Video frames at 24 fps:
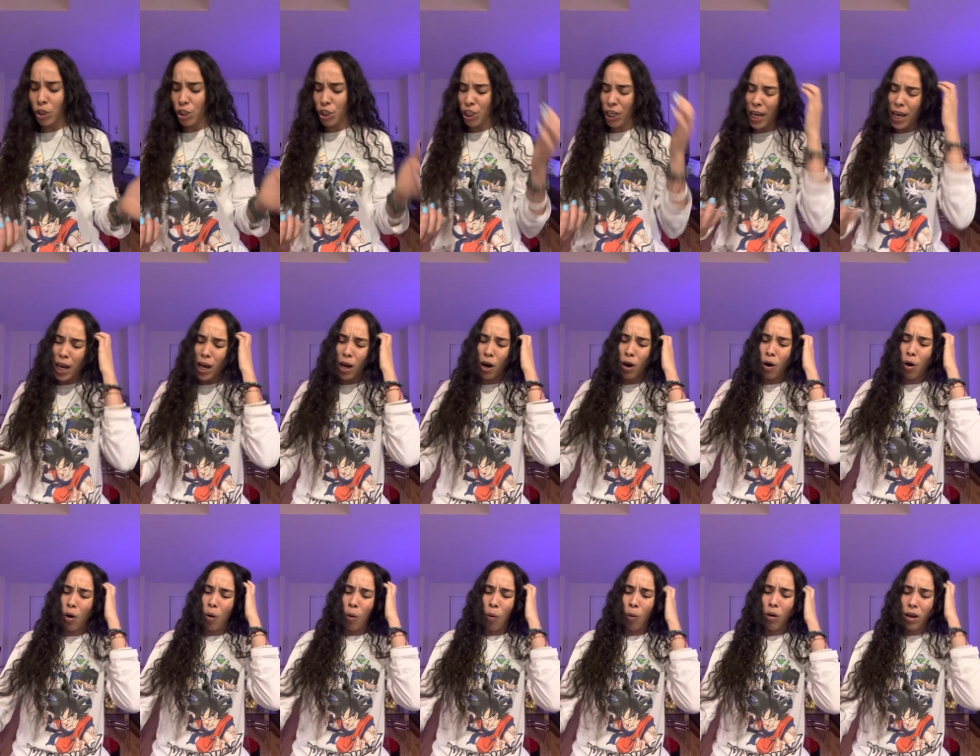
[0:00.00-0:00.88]

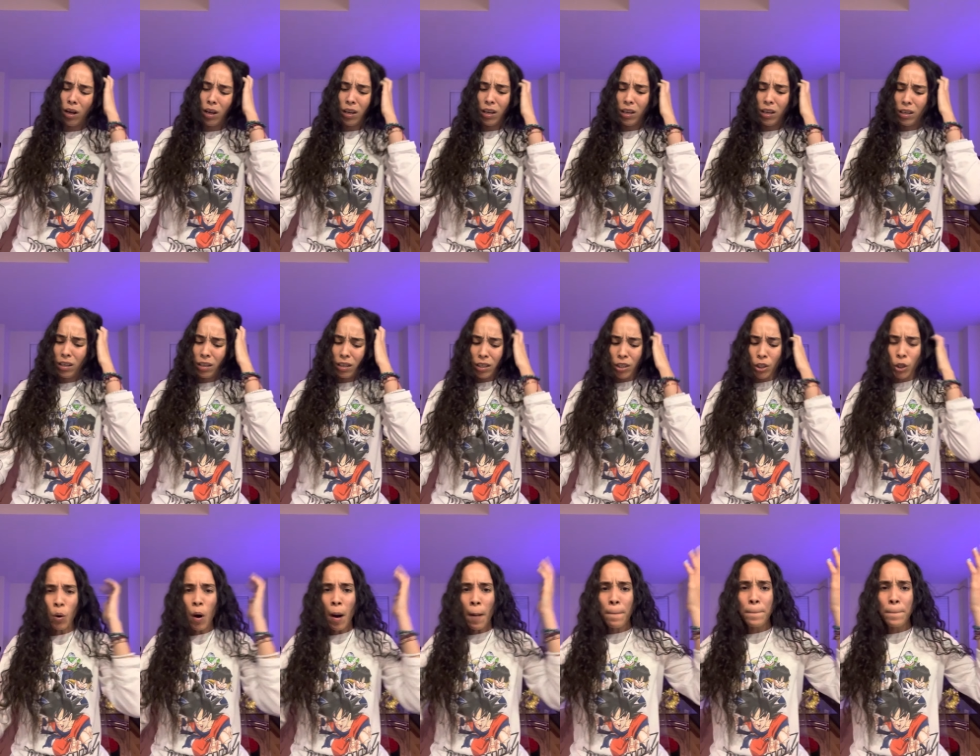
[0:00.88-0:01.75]
Chill.
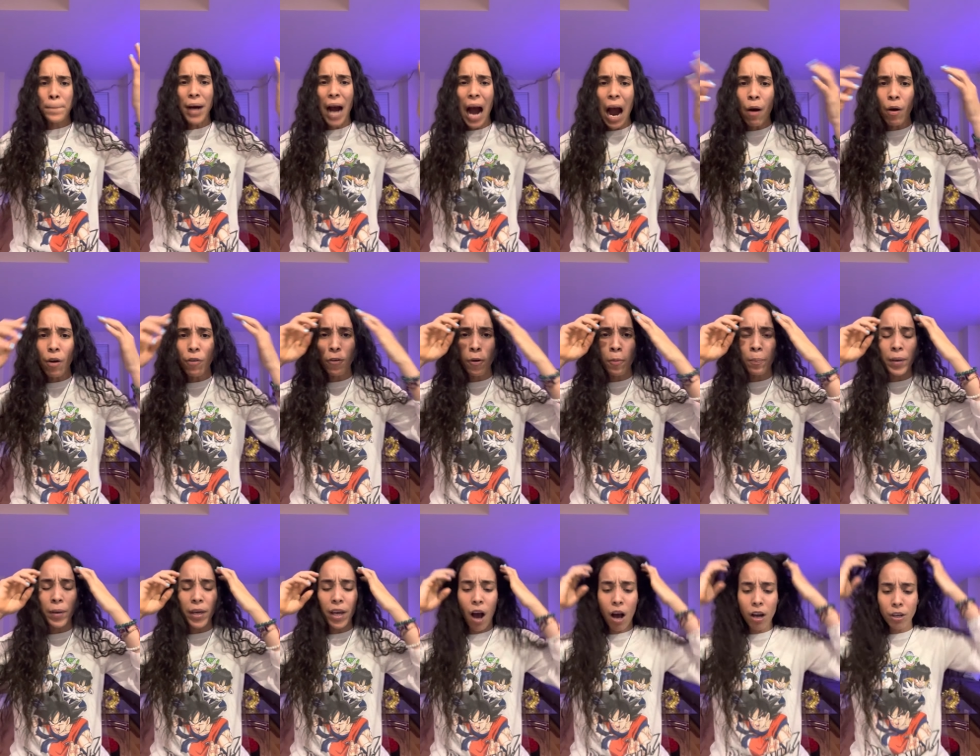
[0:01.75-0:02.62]
You are powerful
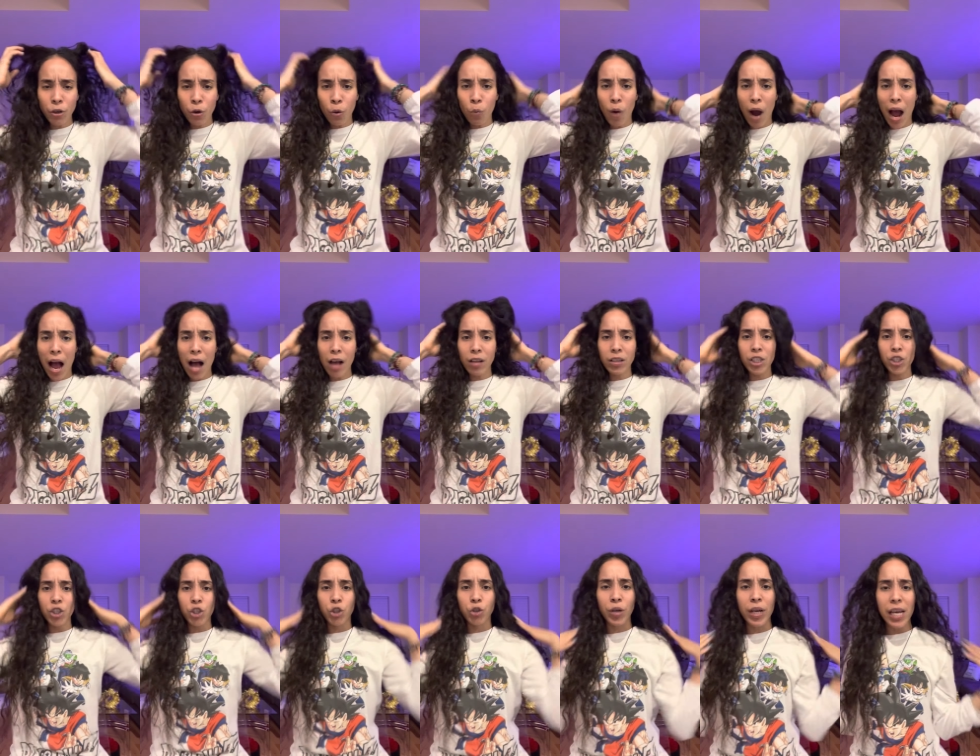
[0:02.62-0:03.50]
beyond your
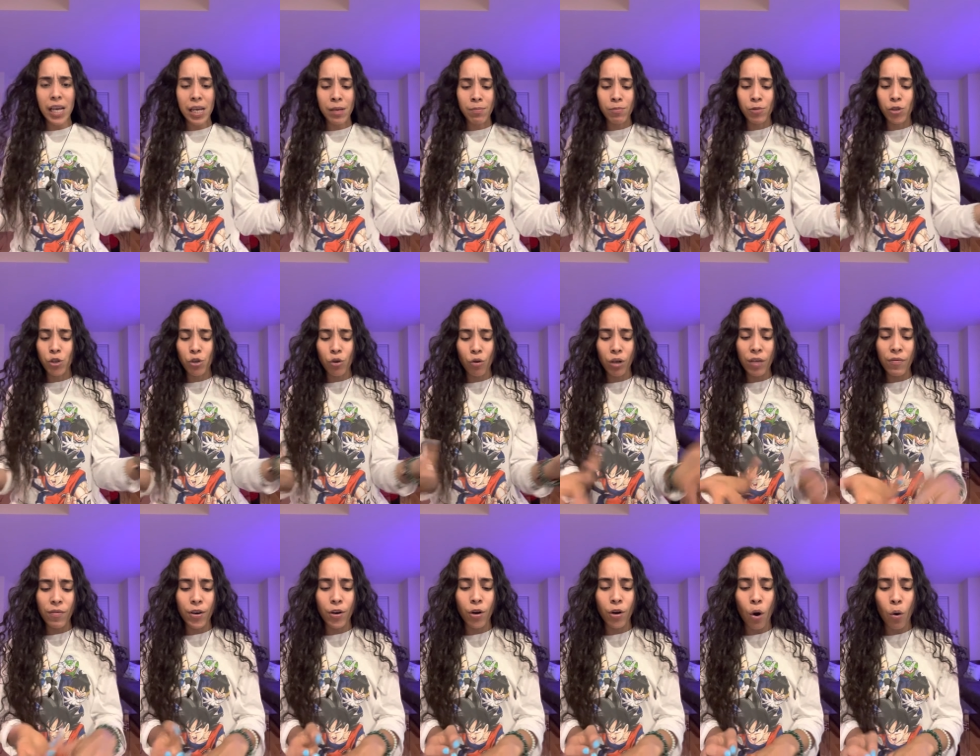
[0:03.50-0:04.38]
wildest dreams. You don't
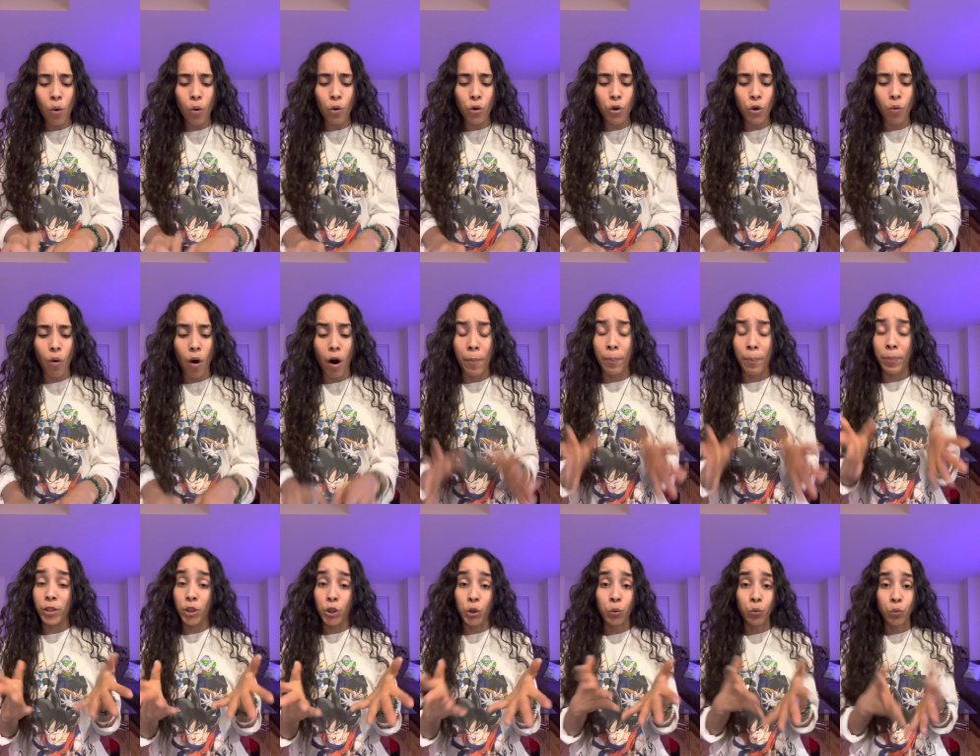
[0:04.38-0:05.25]
even know who you are,
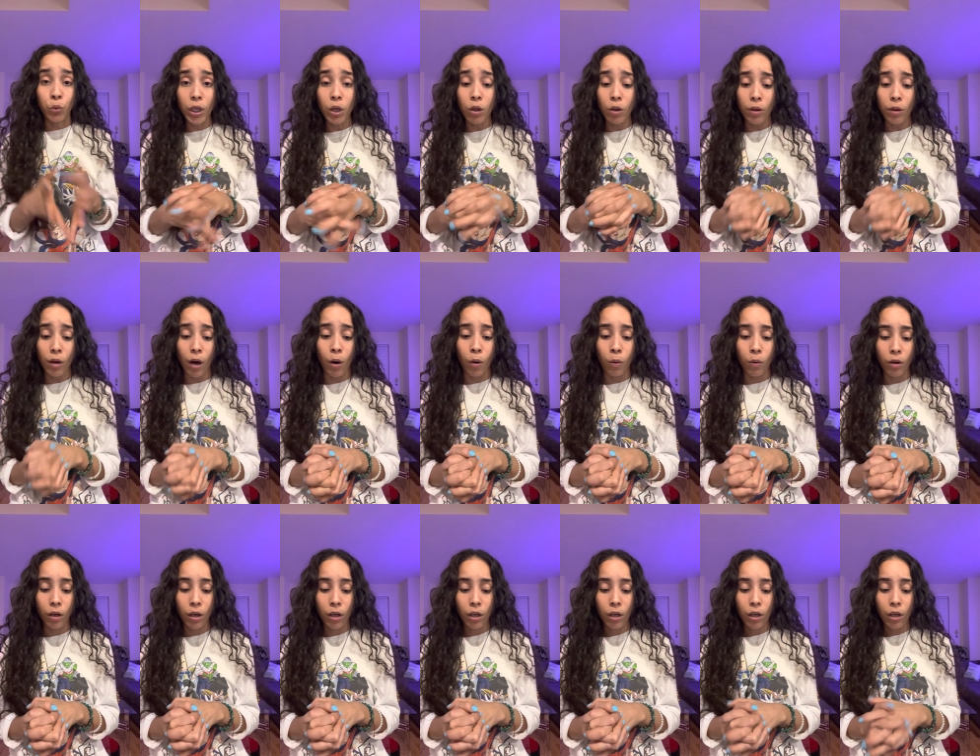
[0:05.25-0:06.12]
but you will though.
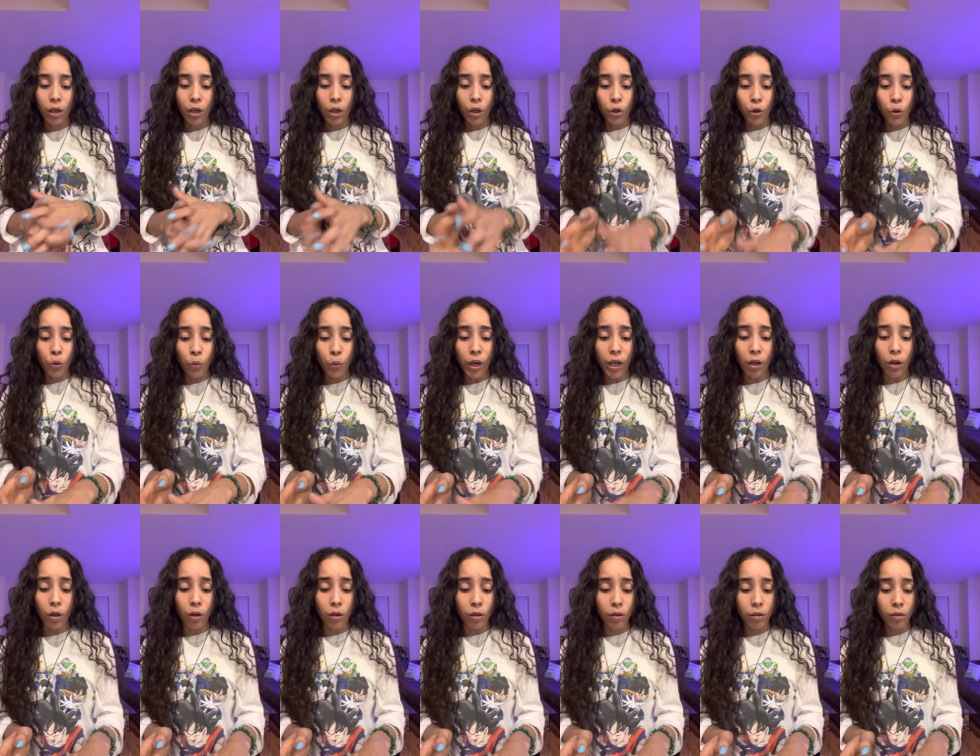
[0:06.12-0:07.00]
You will.